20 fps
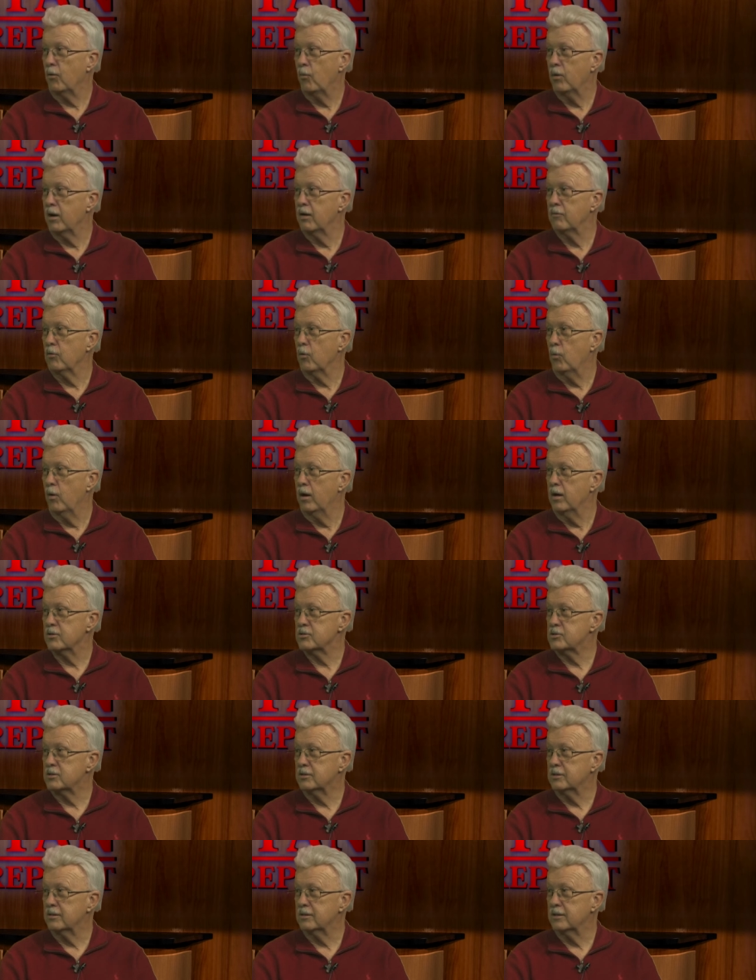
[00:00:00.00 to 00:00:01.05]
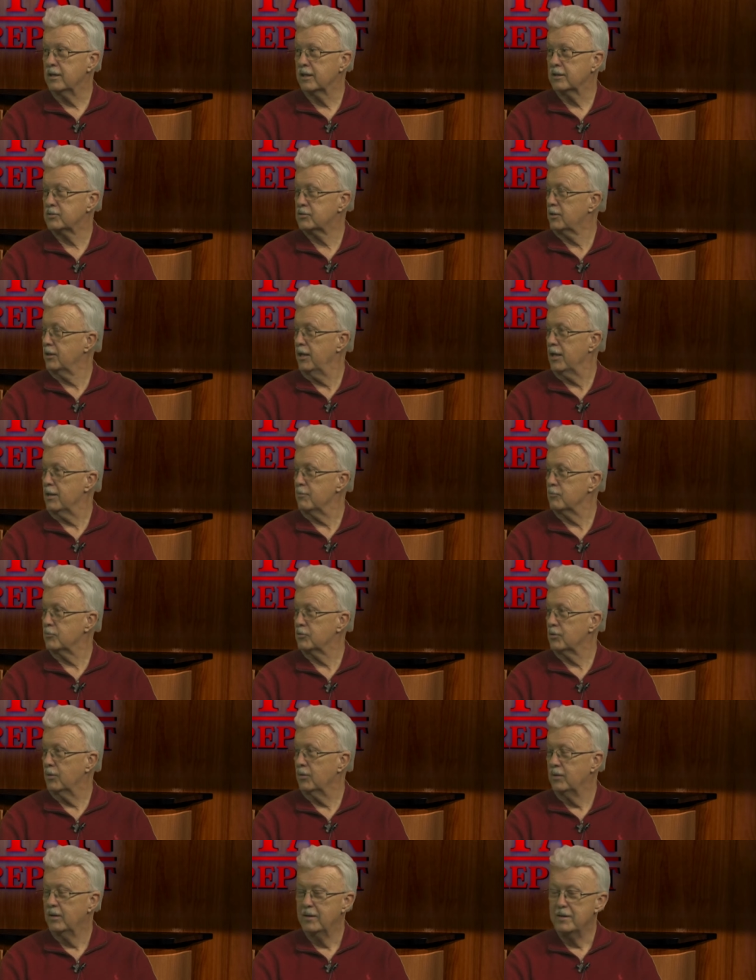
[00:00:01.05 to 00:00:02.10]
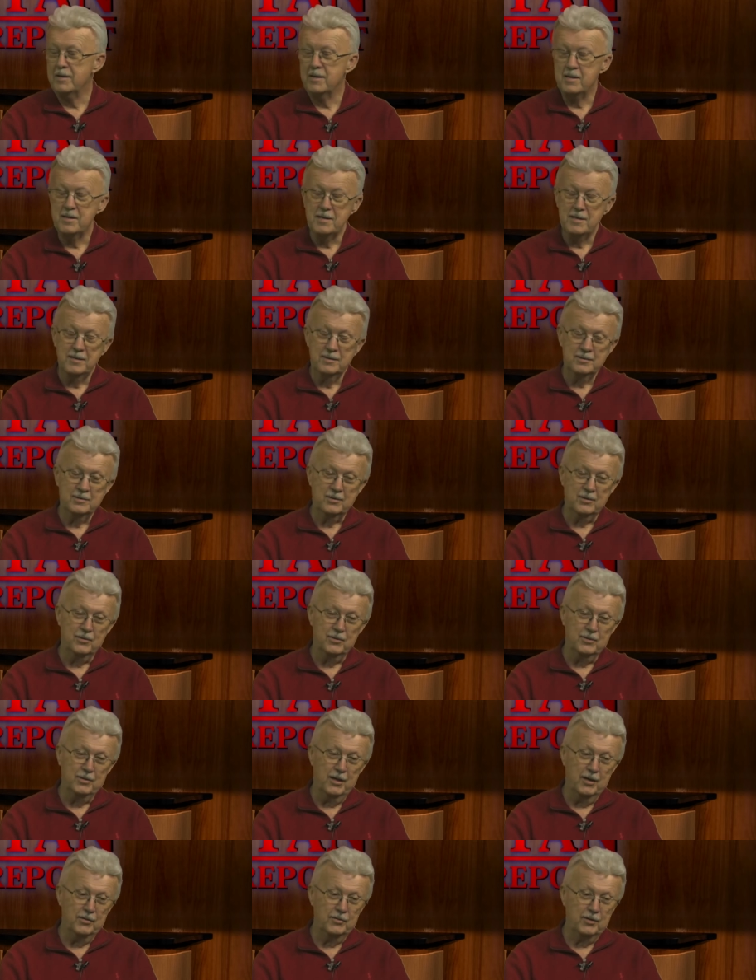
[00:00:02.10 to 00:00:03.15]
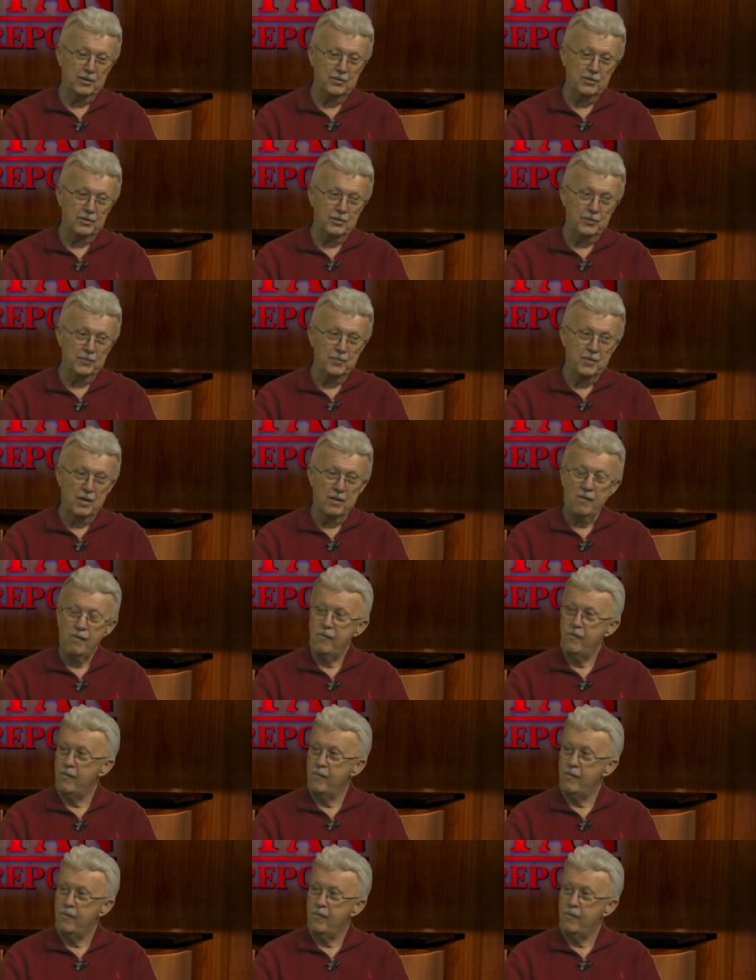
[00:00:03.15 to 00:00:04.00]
know, whatever it was to the next game. So. Yeah. So yes. oh I'll yeah, you could